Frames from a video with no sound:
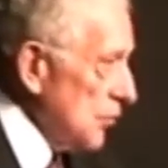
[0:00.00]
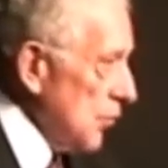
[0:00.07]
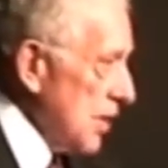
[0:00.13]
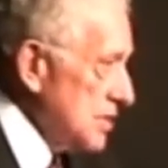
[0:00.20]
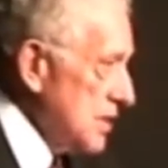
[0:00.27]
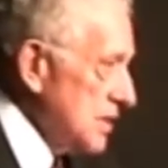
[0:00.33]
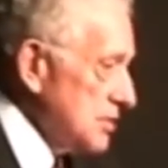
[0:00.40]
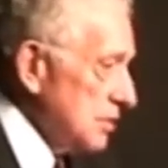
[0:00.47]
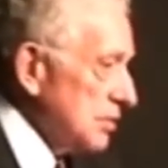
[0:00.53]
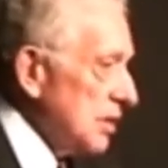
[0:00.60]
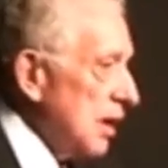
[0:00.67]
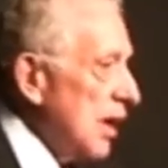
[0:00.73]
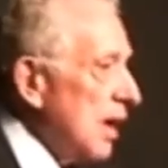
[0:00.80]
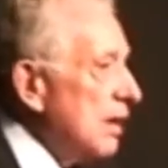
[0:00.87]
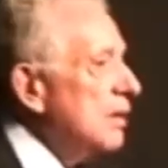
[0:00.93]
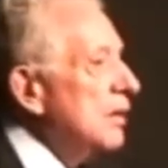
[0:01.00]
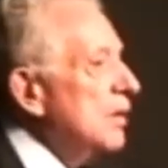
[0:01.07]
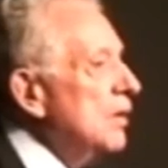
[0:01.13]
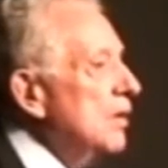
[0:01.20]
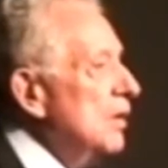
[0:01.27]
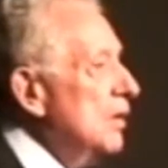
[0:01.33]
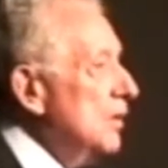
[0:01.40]
presidential car,
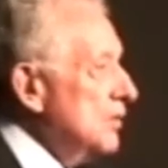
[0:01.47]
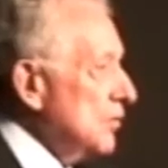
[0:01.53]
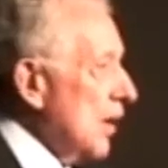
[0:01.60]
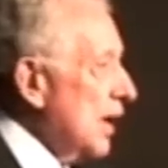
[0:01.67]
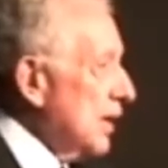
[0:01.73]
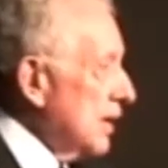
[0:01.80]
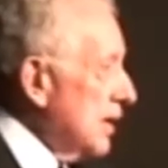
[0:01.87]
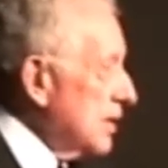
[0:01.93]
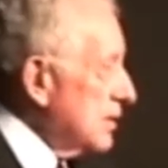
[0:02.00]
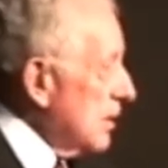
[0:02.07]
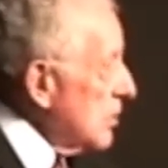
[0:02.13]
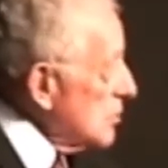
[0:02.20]
trying to get there